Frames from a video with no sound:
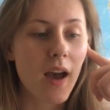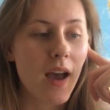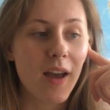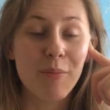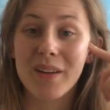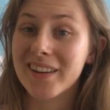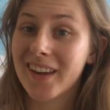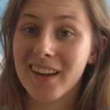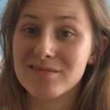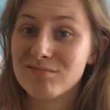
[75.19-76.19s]
Um,
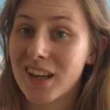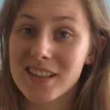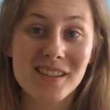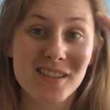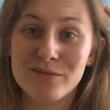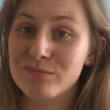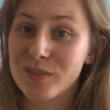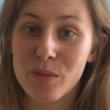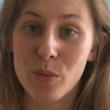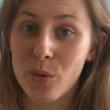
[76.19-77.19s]
yeah, that's number